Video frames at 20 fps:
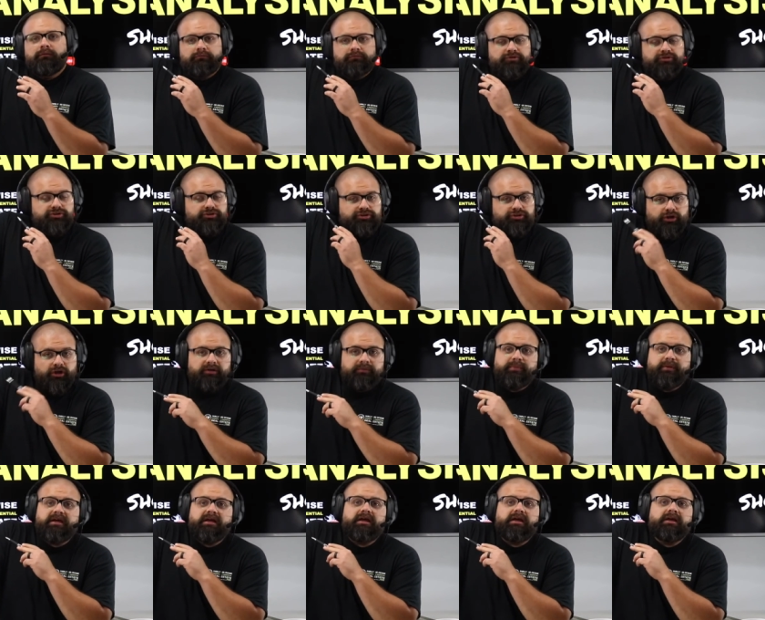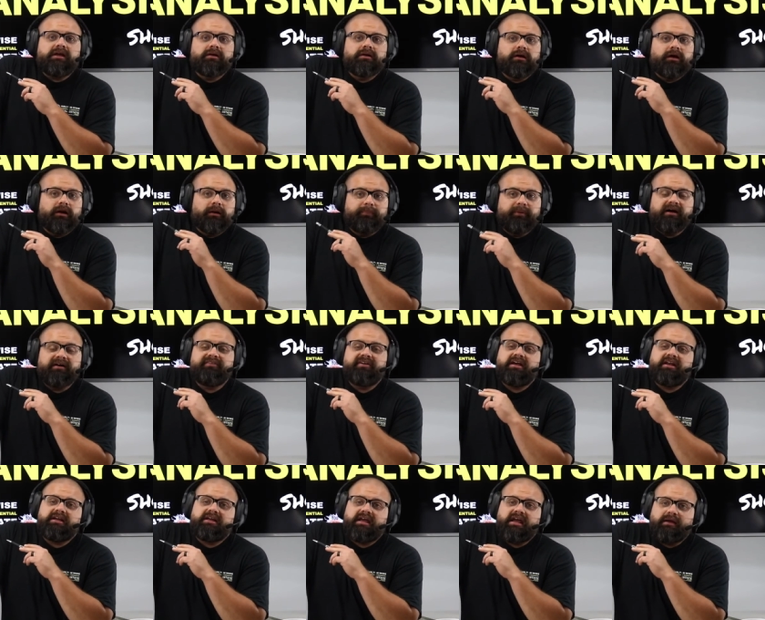should be an above
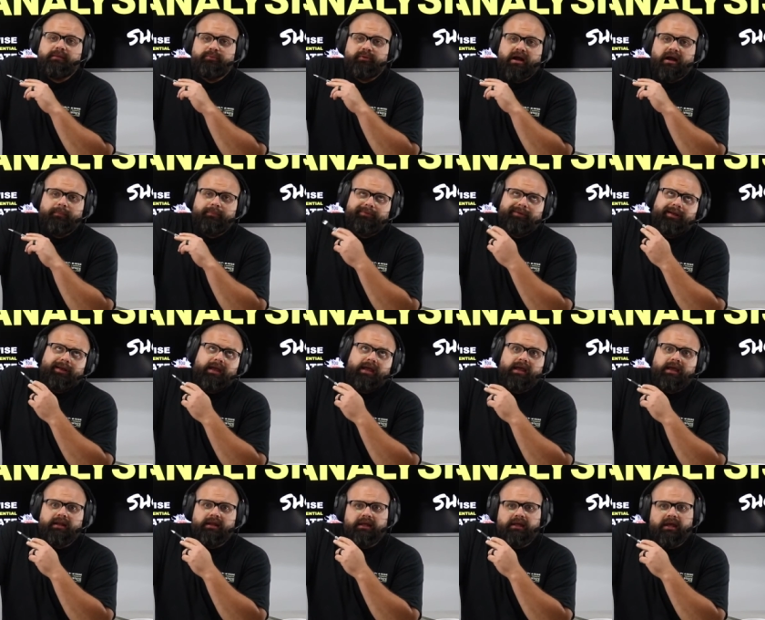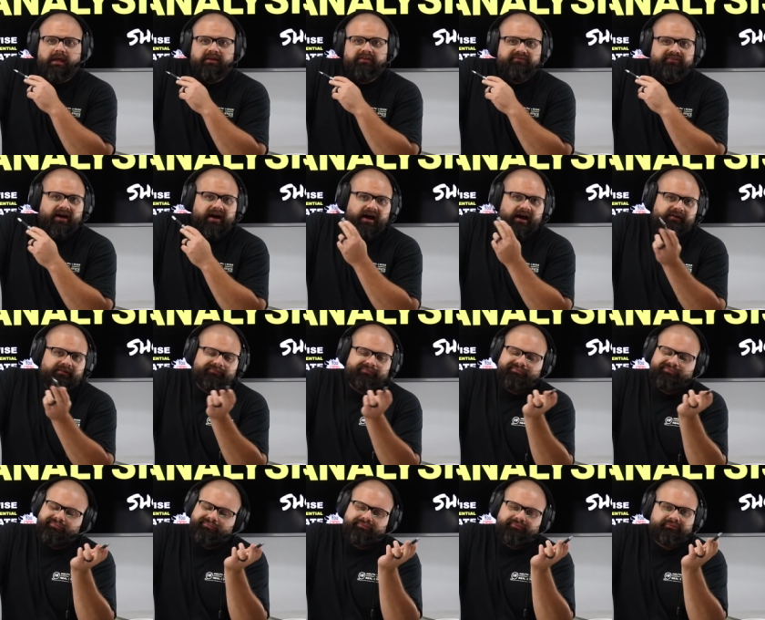80K property, 80, 85,
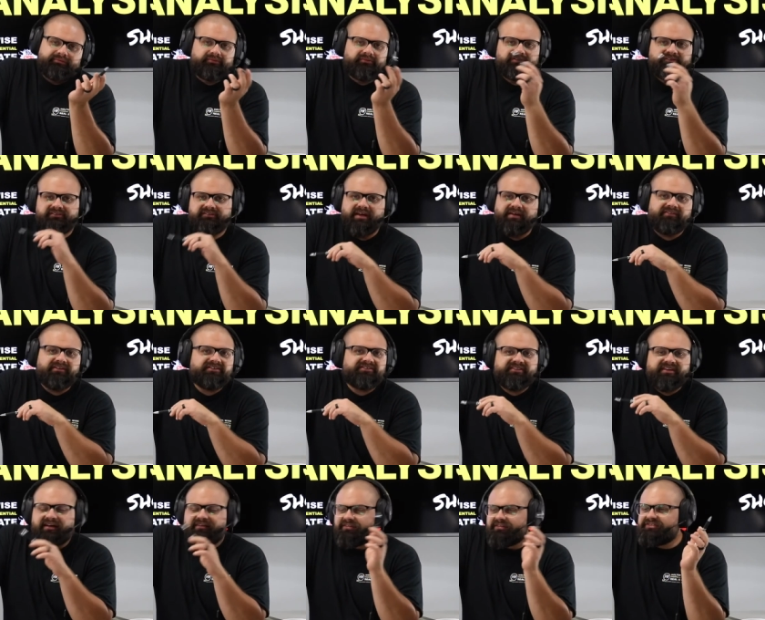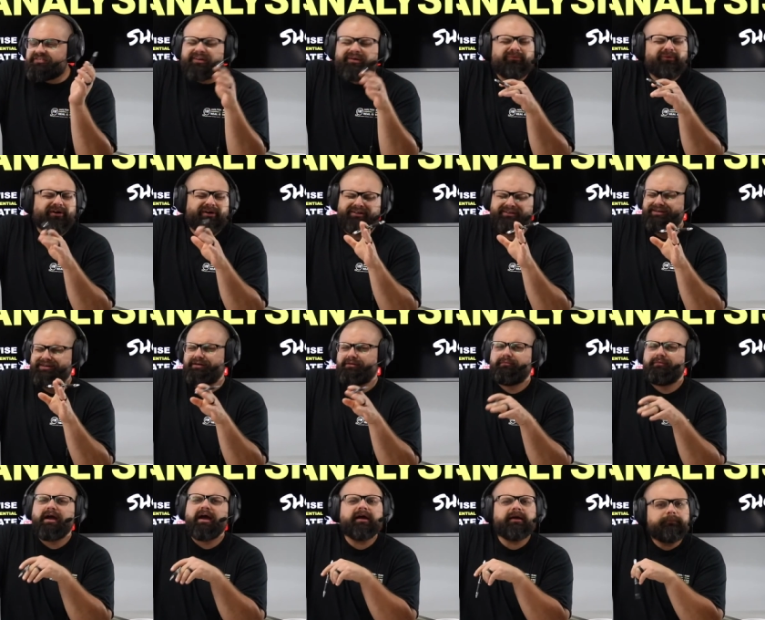77, somewhere in there,
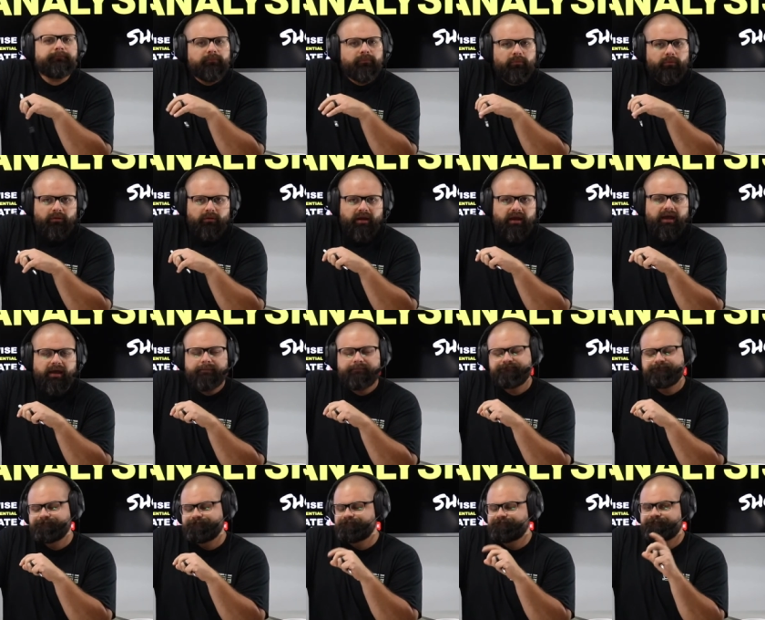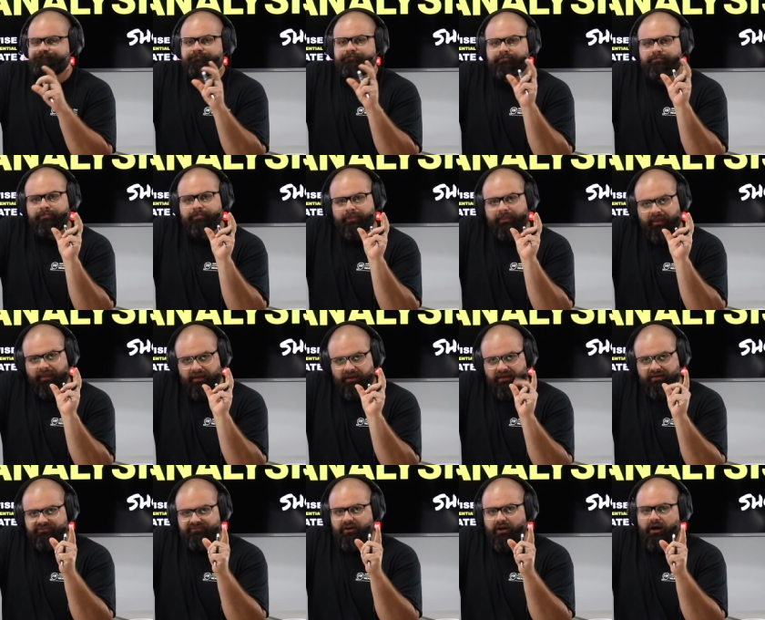right? Okay?
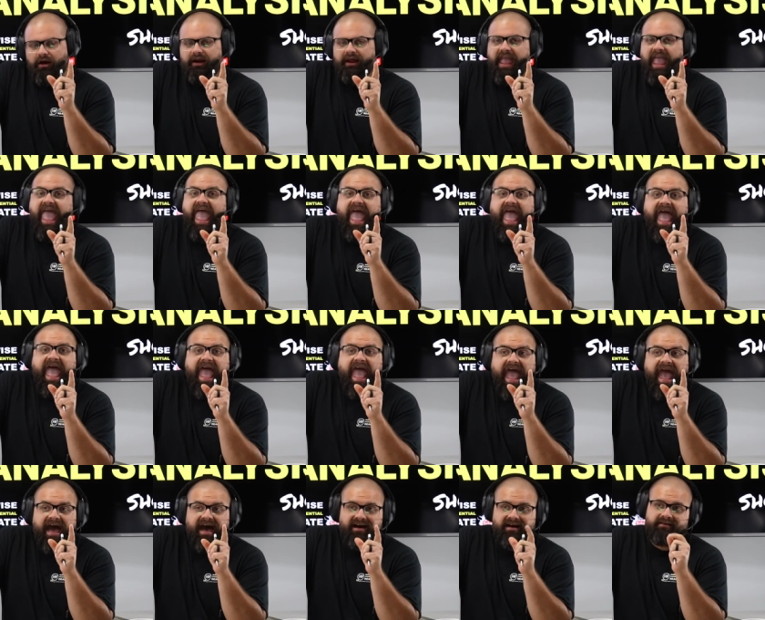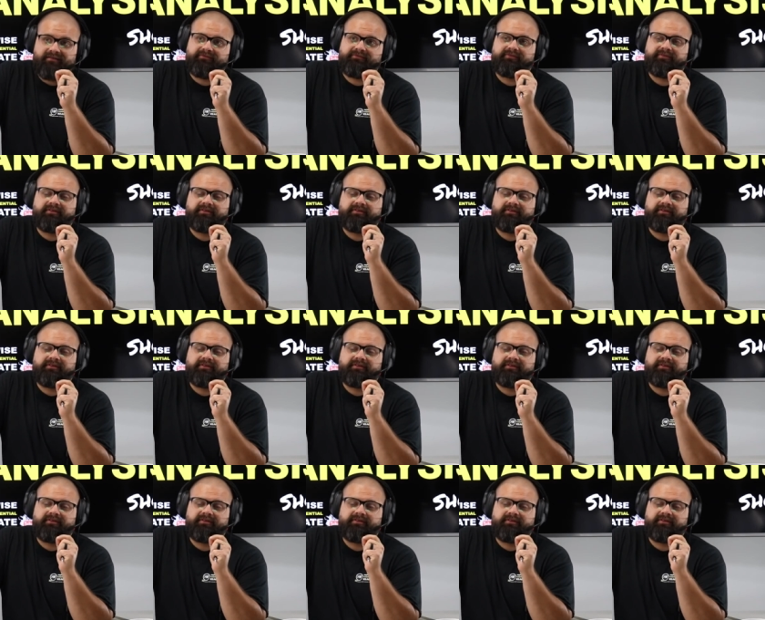If you already have